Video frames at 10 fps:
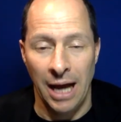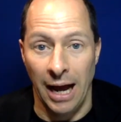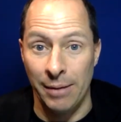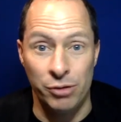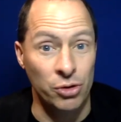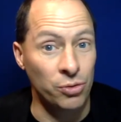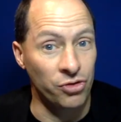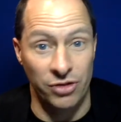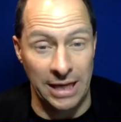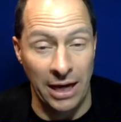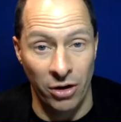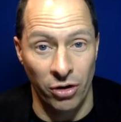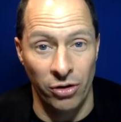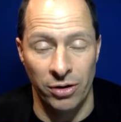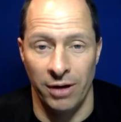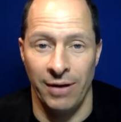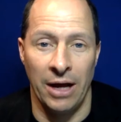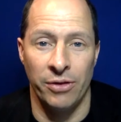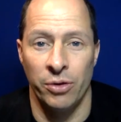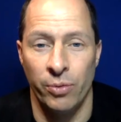I'm too scared of
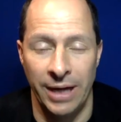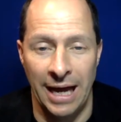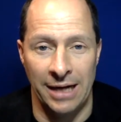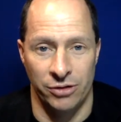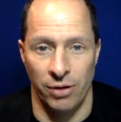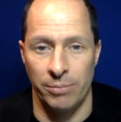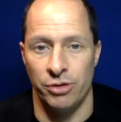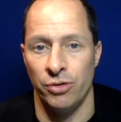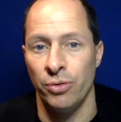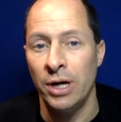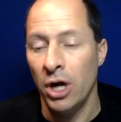how they'll react, or I'm too